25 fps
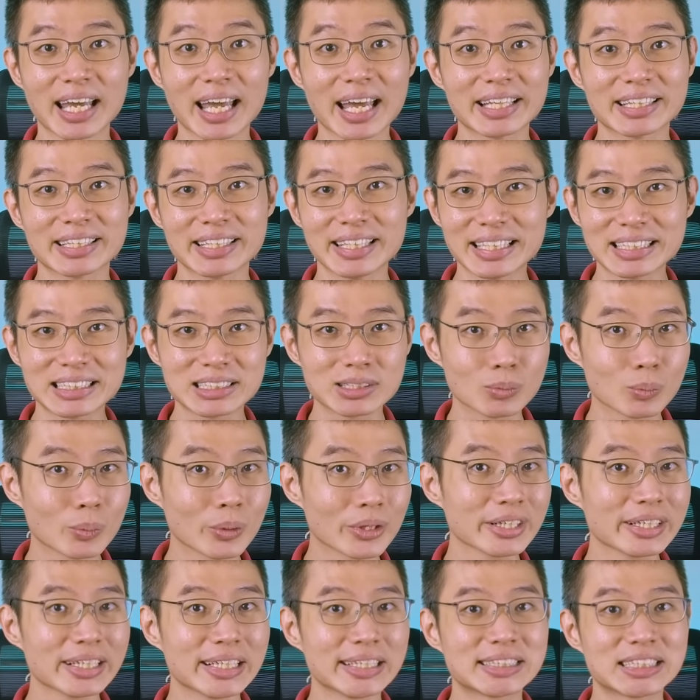and it's
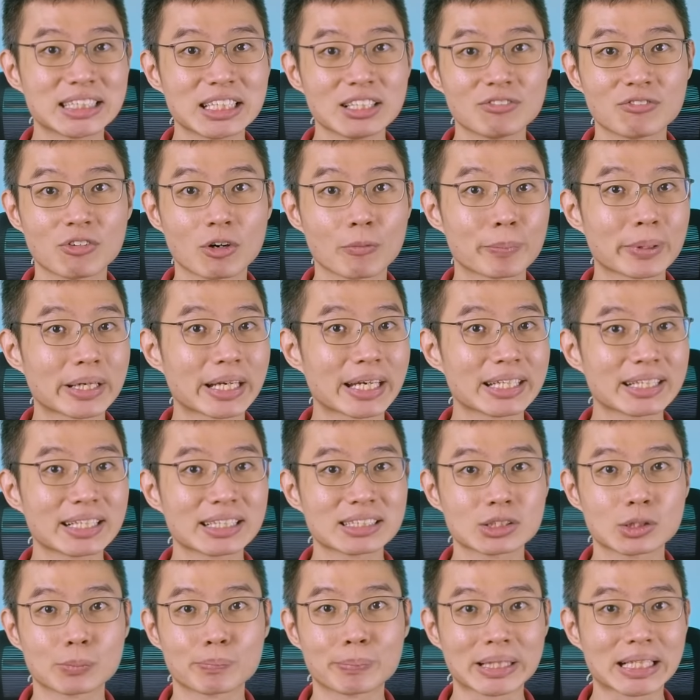very easy for
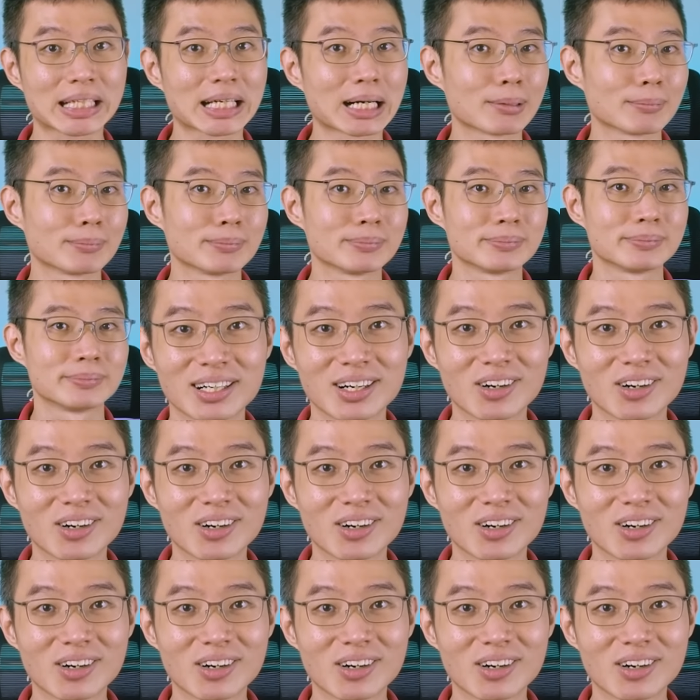beginners to pick up.